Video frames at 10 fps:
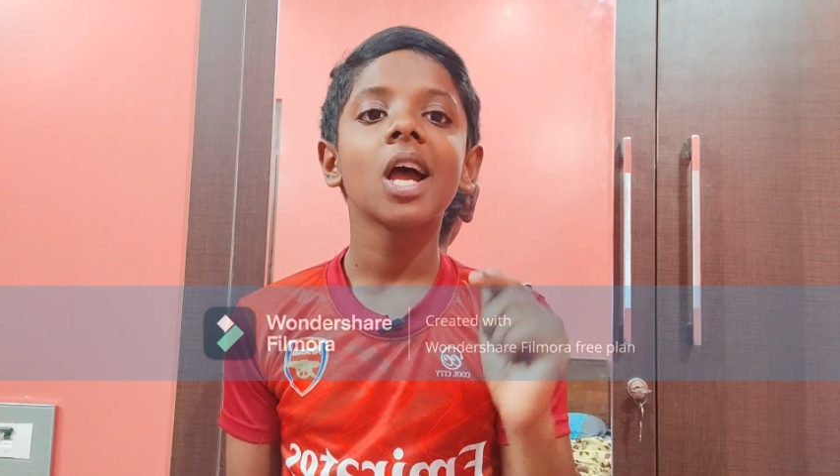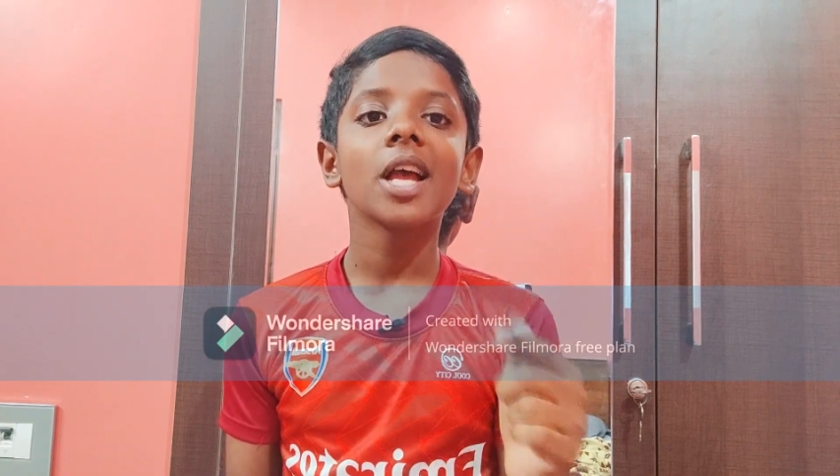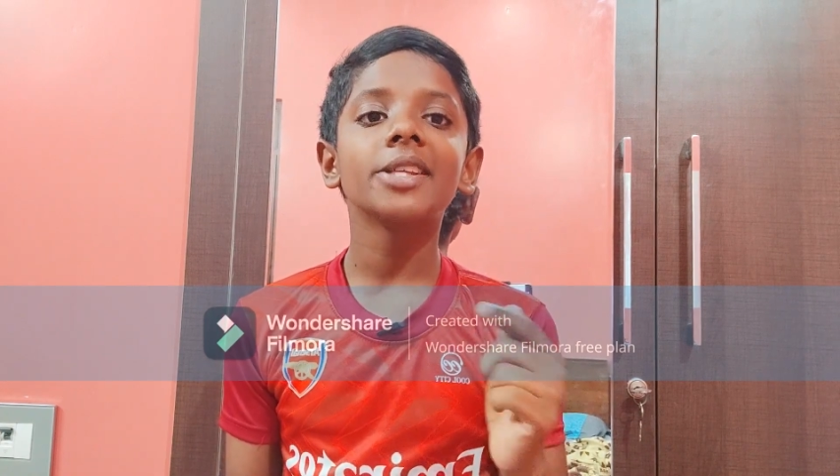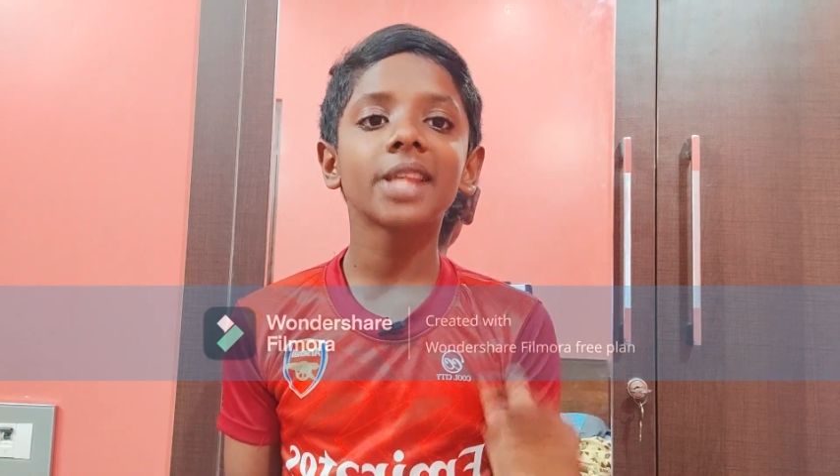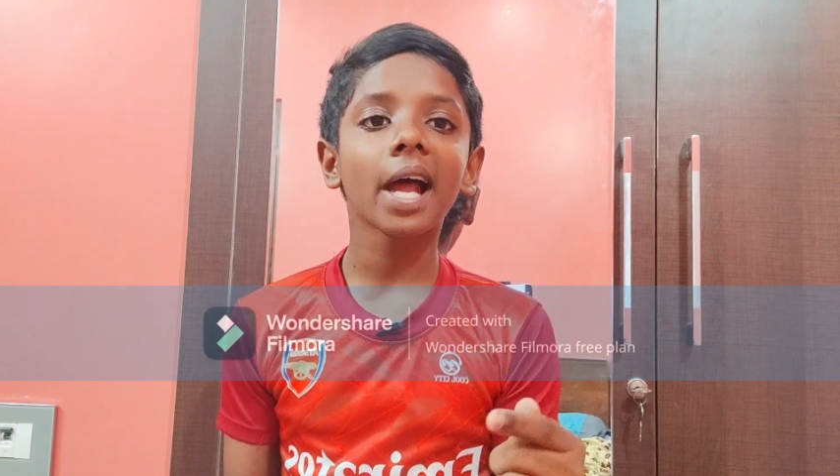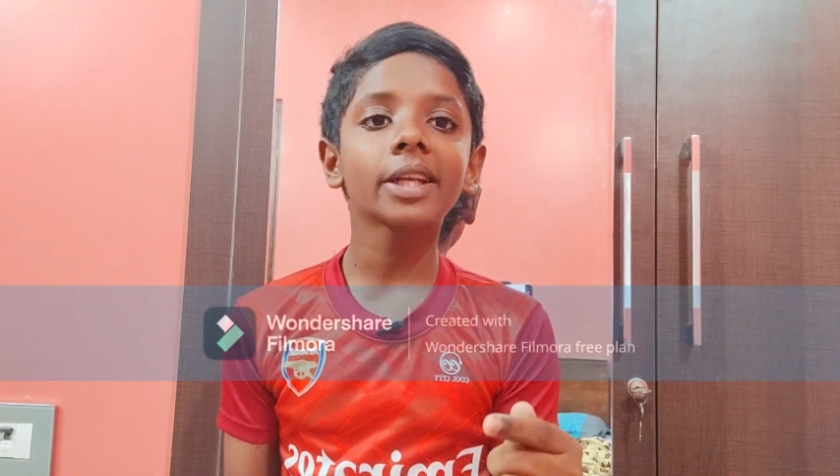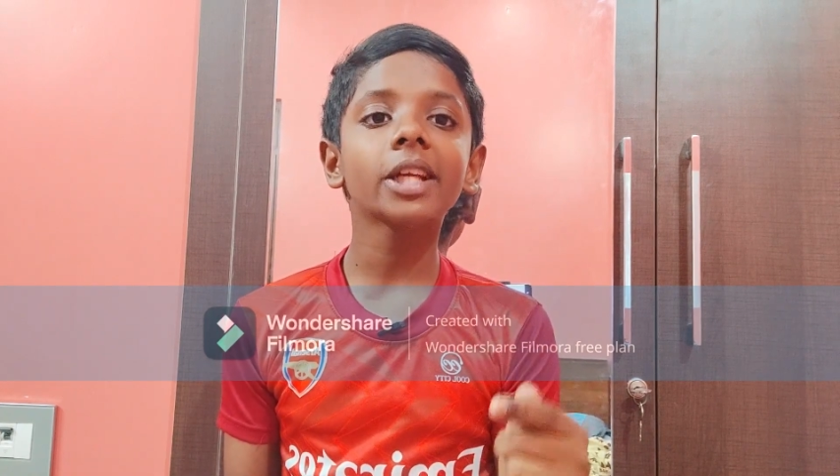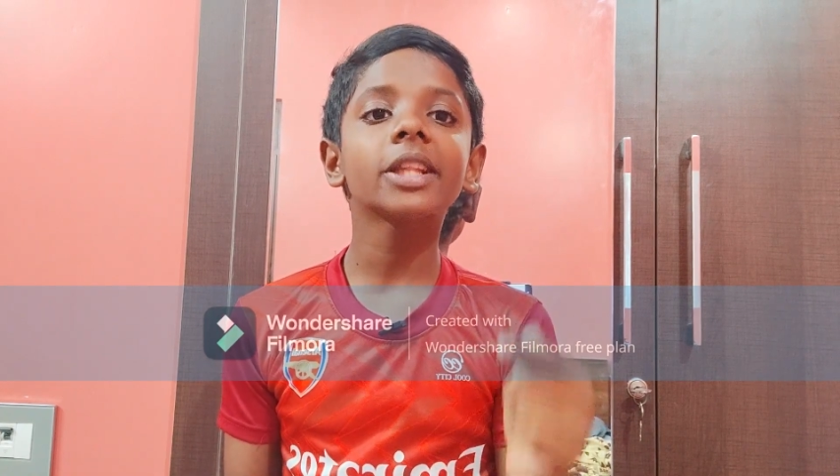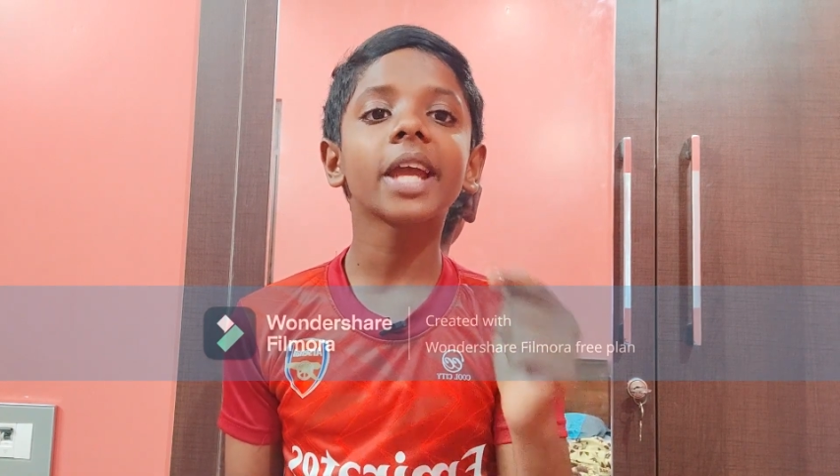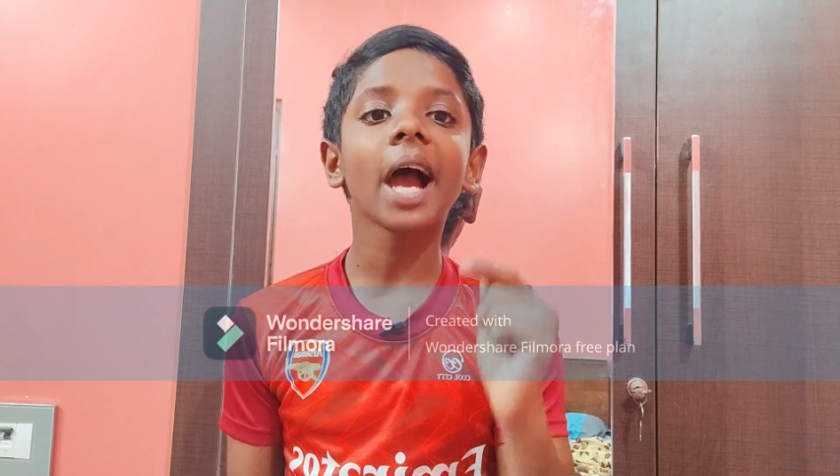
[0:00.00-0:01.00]
is that
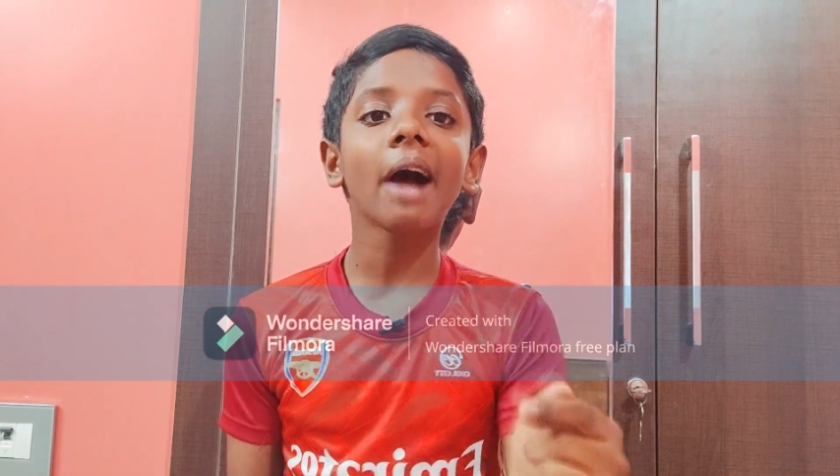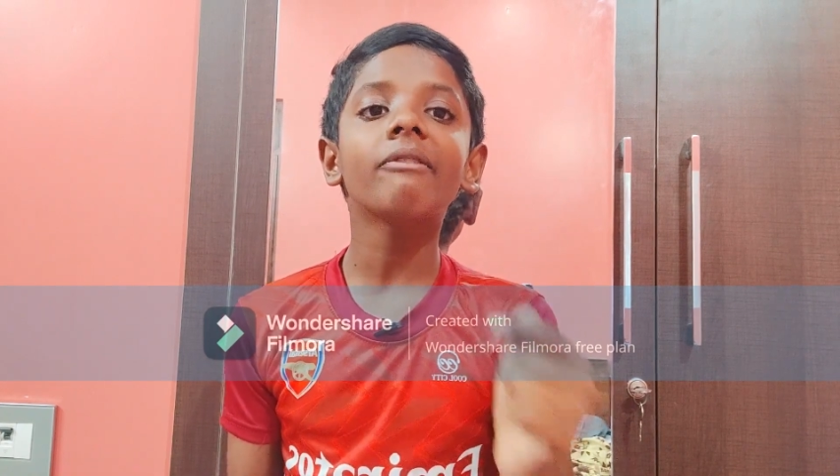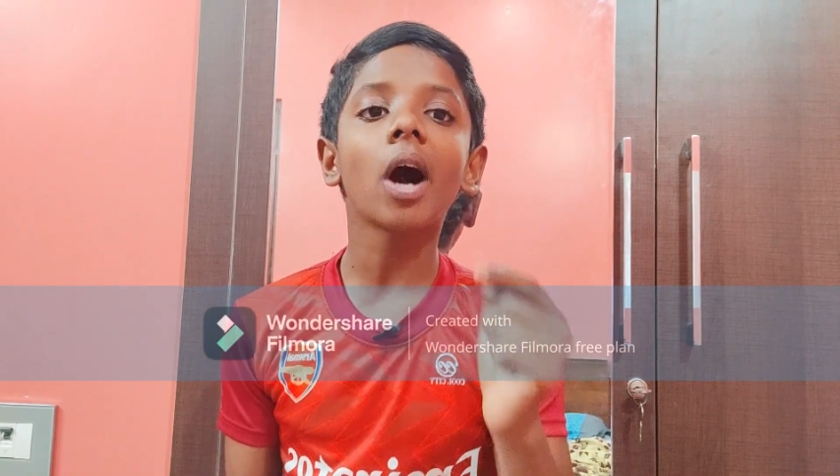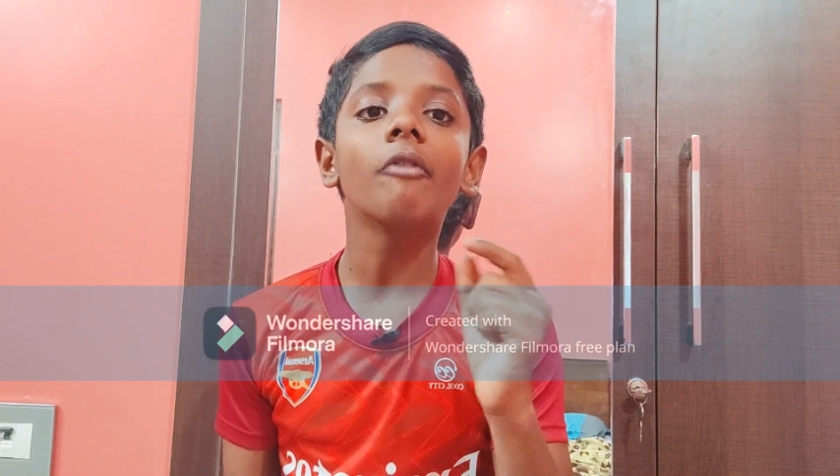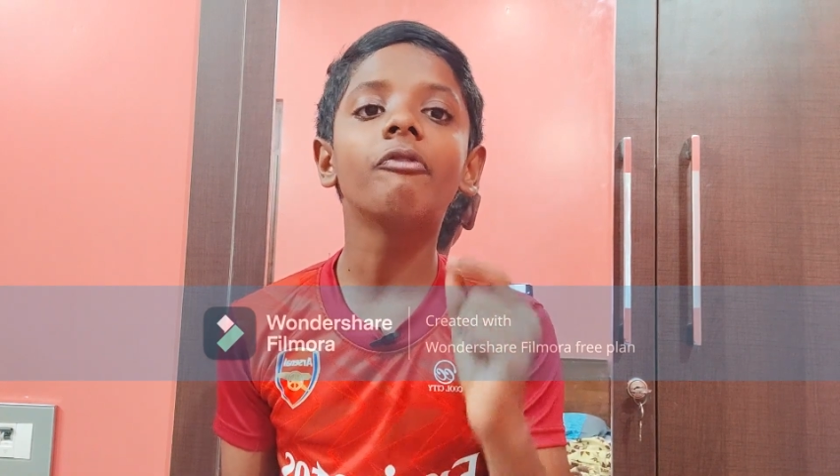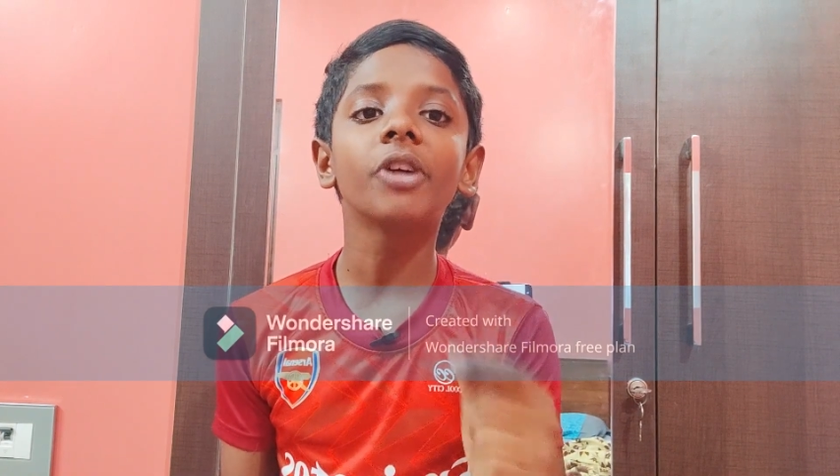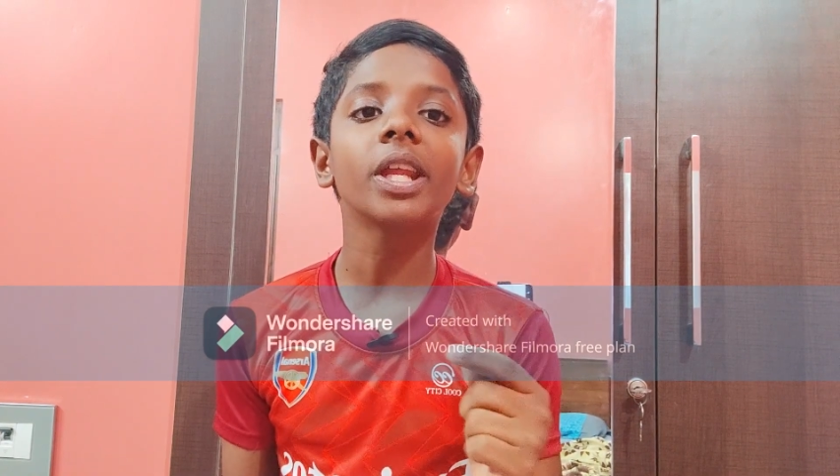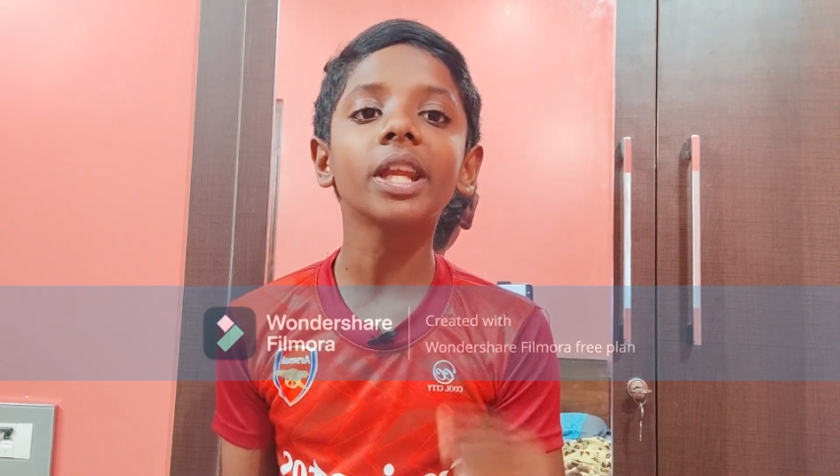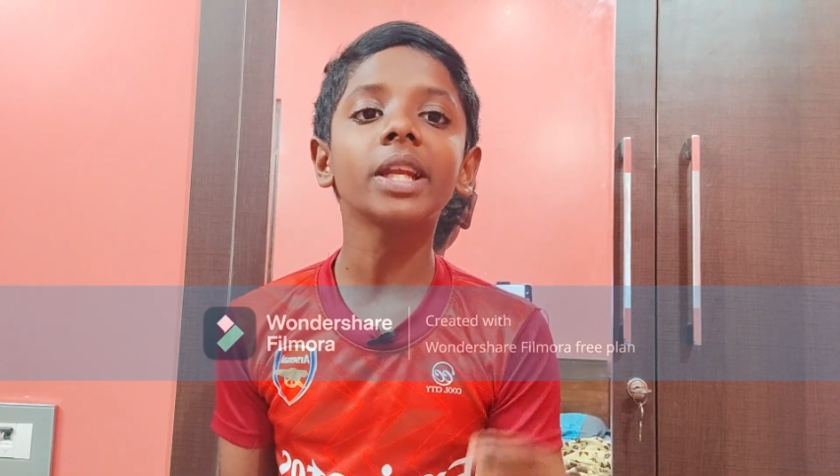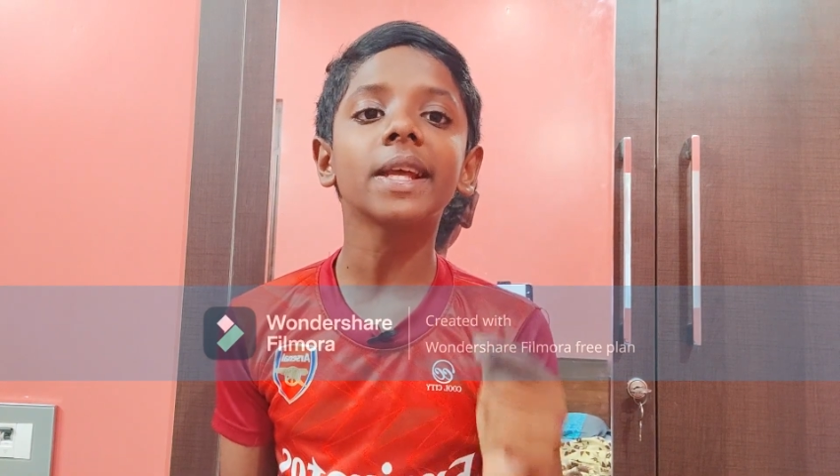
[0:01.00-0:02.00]
they have a
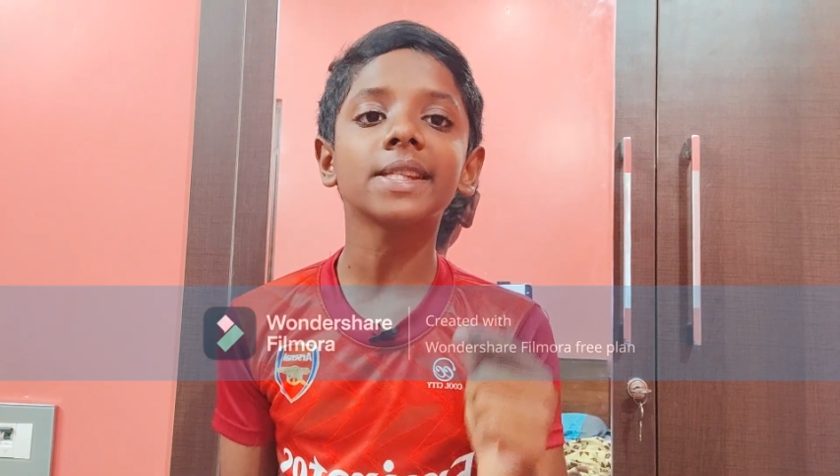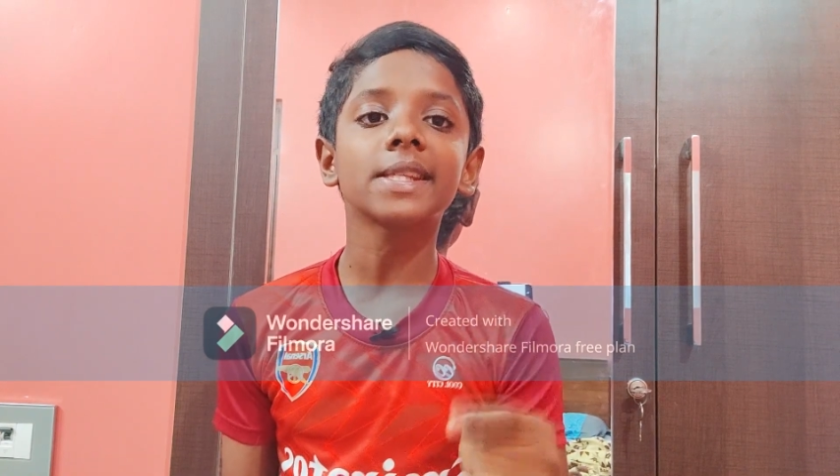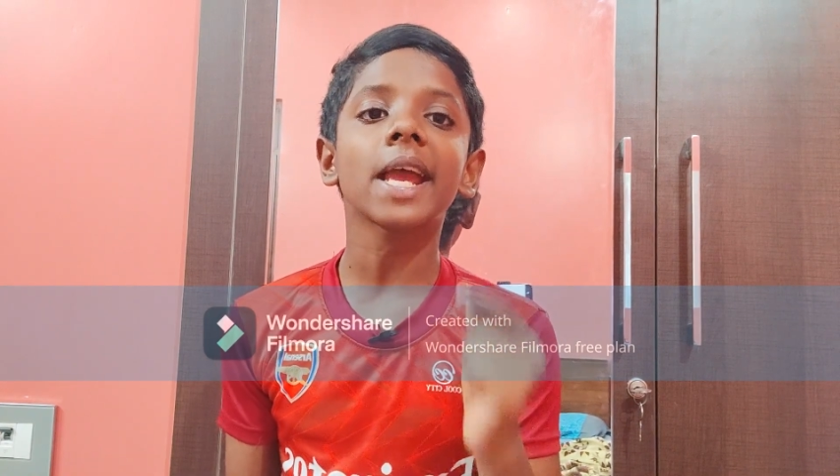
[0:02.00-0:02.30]
very less